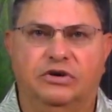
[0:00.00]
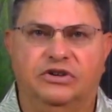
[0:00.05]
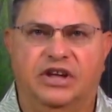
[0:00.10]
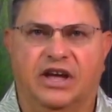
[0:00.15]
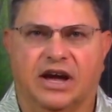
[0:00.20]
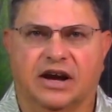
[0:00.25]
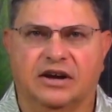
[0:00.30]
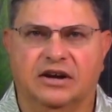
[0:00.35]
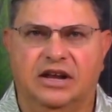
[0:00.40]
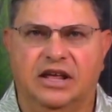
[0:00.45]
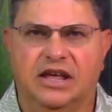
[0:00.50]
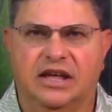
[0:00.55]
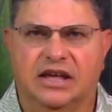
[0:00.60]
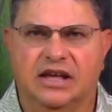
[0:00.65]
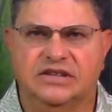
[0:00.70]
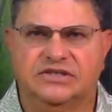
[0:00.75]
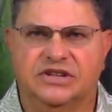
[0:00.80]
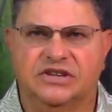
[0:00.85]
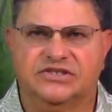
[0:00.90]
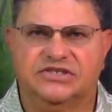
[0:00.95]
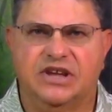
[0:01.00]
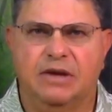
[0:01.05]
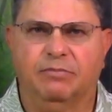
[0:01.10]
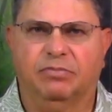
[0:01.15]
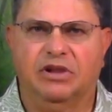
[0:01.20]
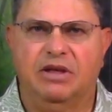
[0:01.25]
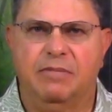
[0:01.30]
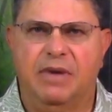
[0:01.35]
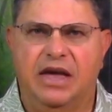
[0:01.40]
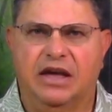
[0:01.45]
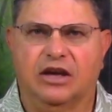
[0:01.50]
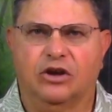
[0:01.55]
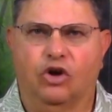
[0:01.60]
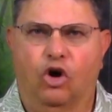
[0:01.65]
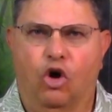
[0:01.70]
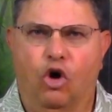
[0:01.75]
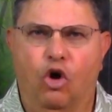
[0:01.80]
technique is to simply make an